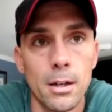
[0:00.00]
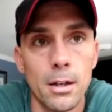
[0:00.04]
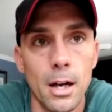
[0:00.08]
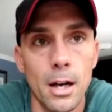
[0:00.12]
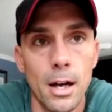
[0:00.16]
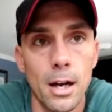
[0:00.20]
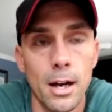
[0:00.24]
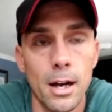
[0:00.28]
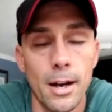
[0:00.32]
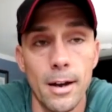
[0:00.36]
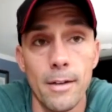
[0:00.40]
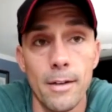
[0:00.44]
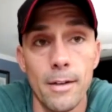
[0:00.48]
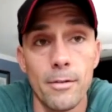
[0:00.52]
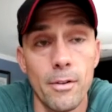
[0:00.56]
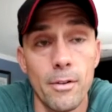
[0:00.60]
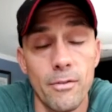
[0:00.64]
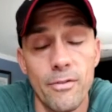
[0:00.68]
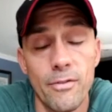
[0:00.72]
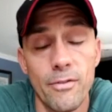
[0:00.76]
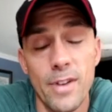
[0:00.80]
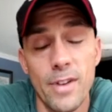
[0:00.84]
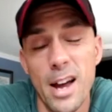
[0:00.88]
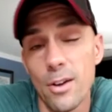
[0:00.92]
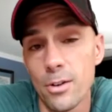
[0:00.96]
I haven't
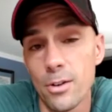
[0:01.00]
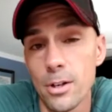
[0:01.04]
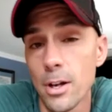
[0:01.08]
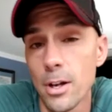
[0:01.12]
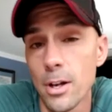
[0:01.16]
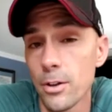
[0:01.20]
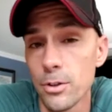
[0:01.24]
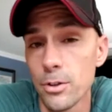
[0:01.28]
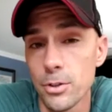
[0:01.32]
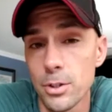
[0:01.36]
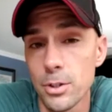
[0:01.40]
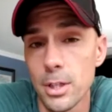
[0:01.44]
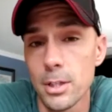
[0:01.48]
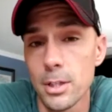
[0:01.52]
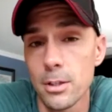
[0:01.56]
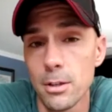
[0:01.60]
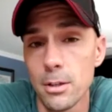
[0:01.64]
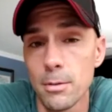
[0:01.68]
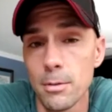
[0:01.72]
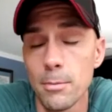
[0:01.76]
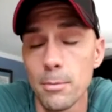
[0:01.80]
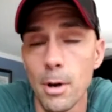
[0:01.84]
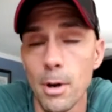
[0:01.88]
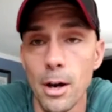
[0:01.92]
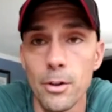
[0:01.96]
found another
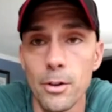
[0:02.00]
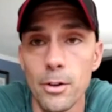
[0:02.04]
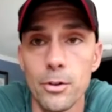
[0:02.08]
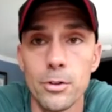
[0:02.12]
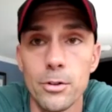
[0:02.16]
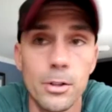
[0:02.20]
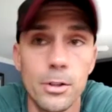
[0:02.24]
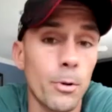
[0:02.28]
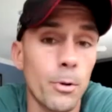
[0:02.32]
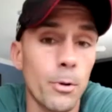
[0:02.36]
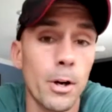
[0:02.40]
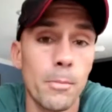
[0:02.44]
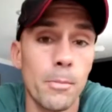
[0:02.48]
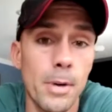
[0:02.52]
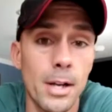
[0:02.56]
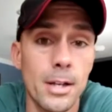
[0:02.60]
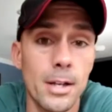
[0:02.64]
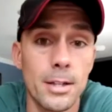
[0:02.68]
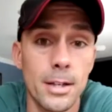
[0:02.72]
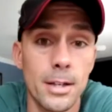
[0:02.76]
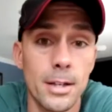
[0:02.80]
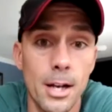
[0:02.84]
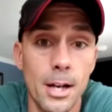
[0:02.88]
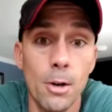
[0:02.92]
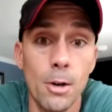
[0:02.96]
system other than
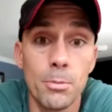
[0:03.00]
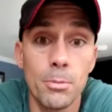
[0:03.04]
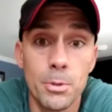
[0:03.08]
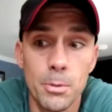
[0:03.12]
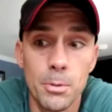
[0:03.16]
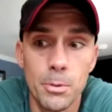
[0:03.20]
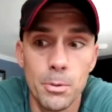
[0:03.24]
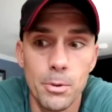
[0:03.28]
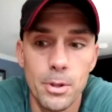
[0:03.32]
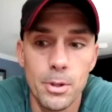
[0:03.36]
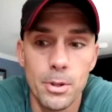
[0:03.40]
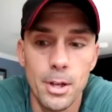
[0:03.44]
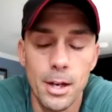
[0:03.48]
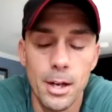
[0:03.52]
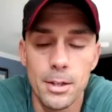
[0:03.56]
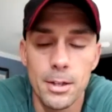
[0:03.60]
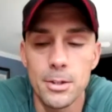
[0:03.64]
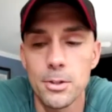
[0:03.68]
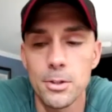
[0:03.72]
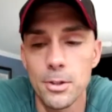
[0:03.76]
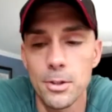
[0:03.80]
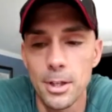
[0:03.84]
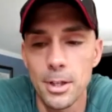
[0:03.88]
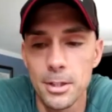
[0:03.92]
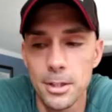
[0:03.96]
WearBands that helps me with that.
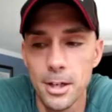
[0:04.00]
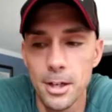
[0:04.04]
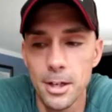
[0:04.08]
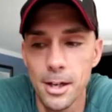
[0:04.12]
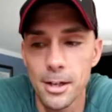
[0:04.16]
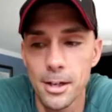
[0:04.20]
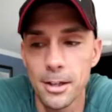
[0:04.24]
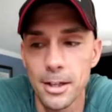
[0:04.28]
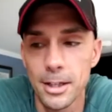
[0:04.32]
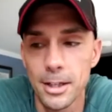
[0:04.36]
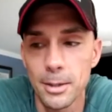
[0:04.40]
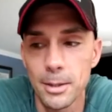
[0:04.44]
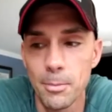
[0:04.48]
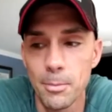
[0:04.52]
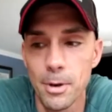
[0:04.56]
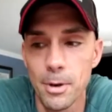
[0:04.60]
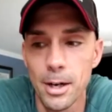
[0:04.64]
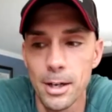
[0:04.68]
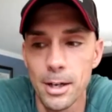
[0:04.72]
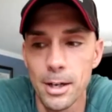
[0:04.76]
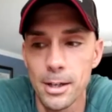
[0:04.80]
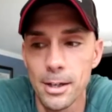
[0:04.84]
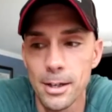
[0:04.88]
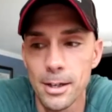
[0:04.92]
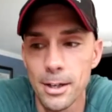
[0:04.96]
So that's kind of like
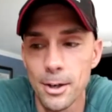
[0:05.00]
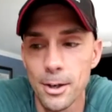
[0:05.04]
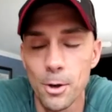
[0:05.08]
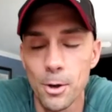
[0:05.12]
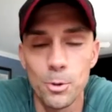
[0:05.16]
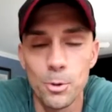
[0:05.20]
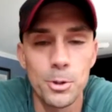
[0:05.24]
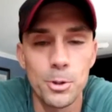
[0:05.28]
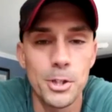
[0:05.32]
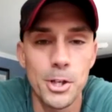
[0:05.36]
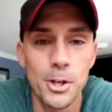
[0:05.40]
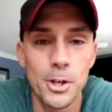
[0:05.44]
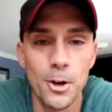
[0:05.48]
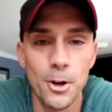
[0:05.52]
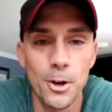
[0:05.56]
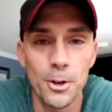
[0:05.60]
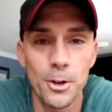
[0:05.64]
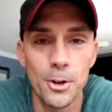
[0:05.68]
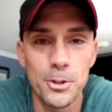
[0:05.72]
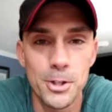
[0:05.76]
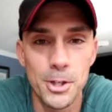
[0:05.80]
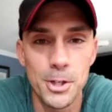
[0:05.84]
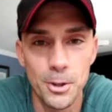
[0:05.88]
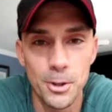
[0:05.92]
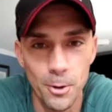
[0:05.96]
my OCR
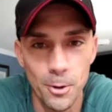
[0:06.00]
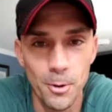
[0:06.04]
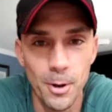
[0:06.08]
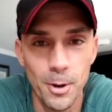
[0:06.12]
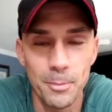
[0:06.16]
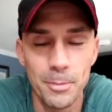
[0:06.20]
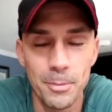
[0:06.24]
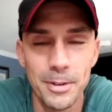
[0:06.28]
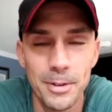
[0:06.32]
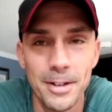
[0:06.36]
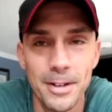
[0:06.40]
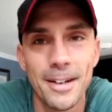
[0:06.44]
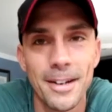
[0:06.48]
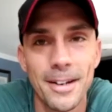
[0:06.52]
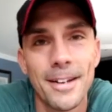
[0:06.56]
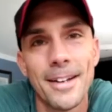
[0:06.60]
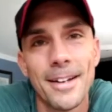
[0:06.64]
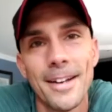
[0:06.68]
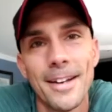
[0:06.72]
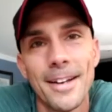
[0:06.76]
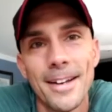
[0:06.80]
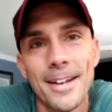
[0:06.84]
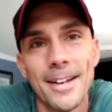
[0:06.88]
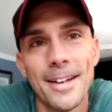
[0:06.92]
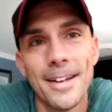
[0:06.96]
secret weapon.
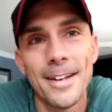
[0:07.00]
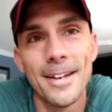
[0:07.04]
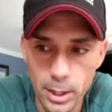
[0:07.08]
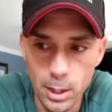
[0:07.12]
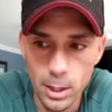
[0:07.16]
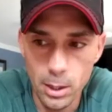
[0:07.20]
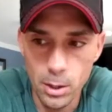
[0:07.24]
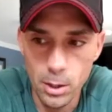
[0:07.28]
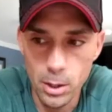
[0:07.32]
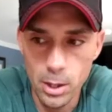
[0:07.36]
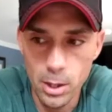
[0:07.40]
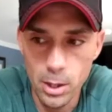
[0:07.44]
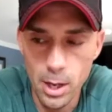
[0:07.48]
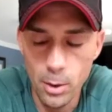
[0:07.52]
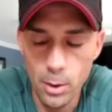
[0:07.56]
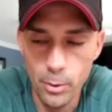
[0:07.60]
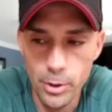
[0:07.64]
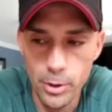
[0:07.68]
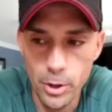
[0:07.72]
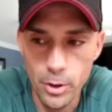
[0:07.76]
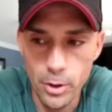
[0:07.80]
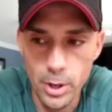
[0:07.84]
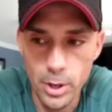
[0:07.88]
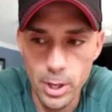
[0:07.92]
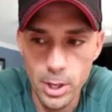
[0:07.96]
Yeah, when
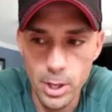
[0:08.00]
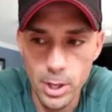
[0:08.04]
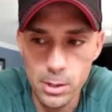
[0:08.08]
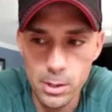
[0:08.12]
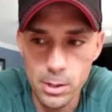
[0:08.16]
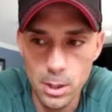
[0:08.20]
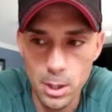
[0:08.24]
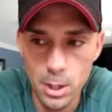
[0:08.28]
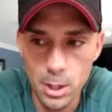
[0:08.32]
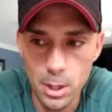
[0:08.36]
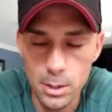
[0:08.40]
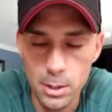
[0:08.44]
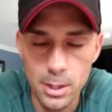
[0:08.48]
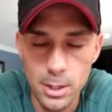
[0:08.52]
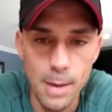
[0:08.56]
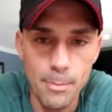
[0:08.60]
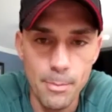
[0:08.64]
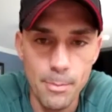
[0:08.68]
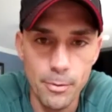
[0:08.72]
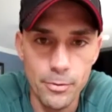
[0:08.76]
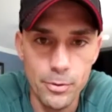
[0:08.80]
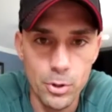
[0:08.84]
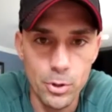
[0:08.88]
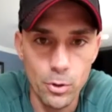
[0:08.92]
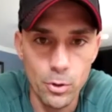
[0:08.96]
you're in a type
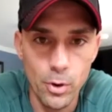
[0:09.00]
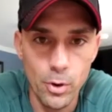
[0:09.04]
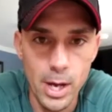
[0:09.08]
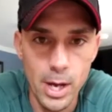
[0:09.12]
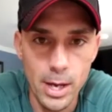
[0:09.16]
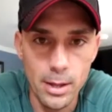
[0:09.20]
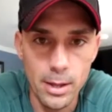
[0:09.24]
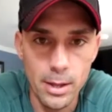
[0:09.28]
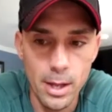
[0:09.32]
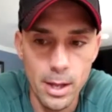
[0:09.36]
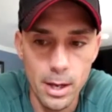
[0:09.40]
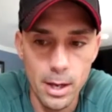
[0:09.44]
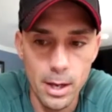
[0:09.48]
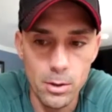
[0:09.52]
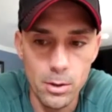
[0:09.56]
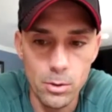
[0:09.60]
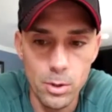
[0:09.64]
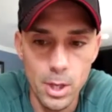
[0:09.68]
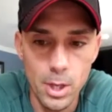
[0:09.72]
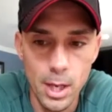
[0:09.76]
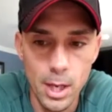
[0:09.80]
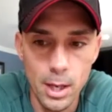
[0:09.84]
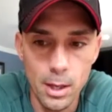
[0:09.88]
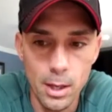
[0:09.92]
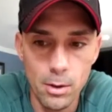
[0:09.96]
of terrain that you
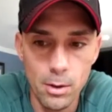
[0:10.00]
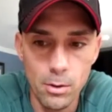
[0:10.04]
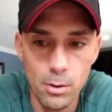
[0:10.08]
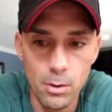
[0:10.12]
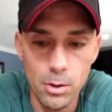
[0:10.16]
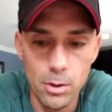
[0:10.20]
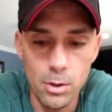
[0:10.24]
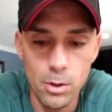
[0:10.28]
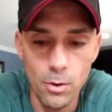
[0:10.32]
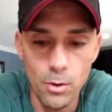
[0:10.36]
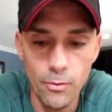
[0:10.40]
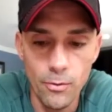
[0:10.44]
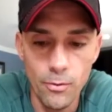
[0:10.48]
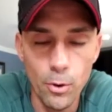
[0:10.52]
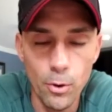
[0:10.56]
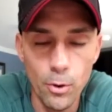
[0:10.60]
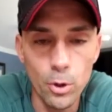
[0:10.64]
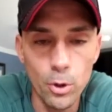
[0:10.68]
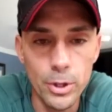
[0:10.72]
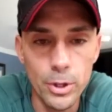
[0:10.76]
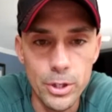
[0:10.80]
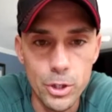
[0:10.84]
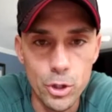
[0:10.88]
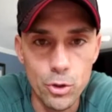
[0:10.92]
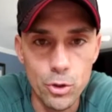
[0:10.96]
can't,
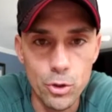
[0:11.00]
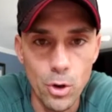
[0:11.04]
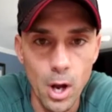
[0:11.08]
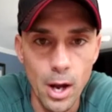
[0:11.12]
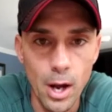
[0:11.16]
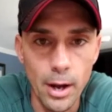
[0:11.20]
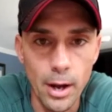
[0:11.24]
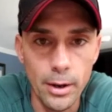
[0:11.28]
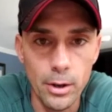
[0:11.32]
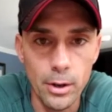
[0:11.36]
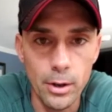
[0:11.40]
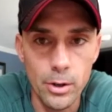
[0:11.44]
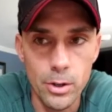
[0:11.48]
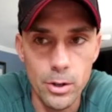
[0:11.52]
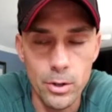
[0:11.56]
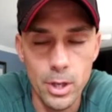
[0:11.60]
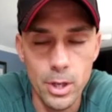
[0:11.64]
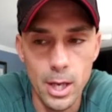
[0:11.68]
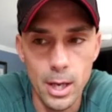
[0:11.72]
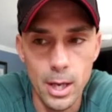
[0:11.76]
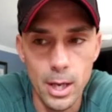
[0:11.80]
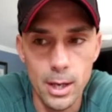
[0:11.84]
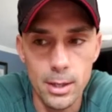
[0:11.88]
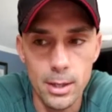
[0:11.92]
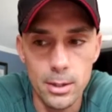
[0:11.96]
fully stride, or you
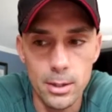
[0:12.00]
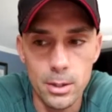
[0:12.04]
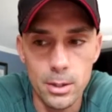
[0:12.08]
can't,